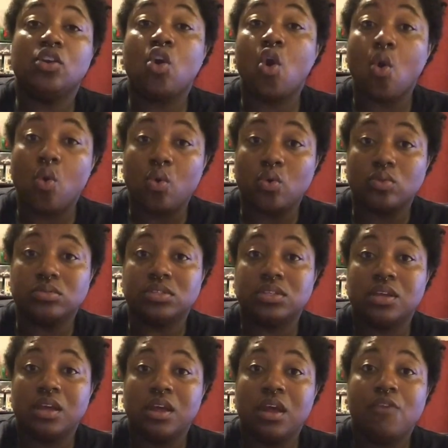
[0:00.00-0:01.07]
cold
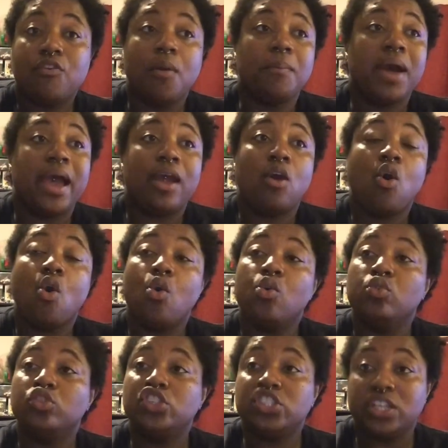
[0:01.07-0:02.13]
for my
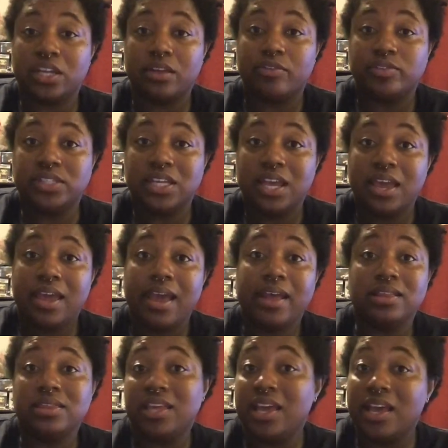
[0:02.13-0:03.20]
whole shift?
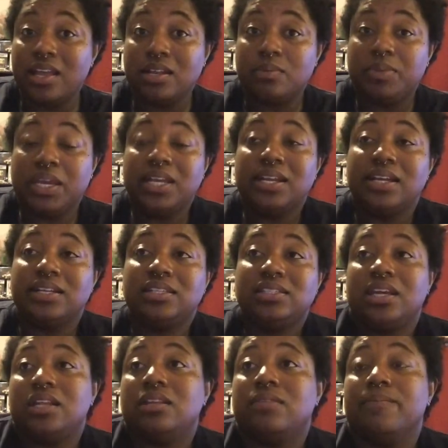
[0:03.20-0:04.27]
And then, being that it
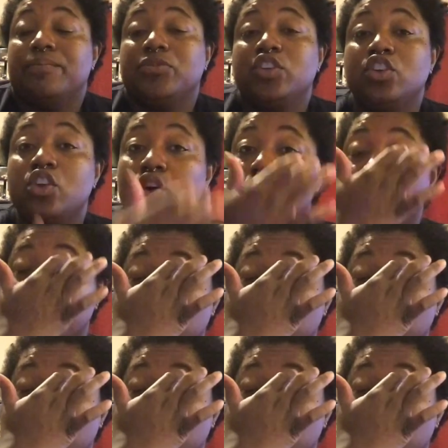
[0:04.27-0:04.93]
said, you know,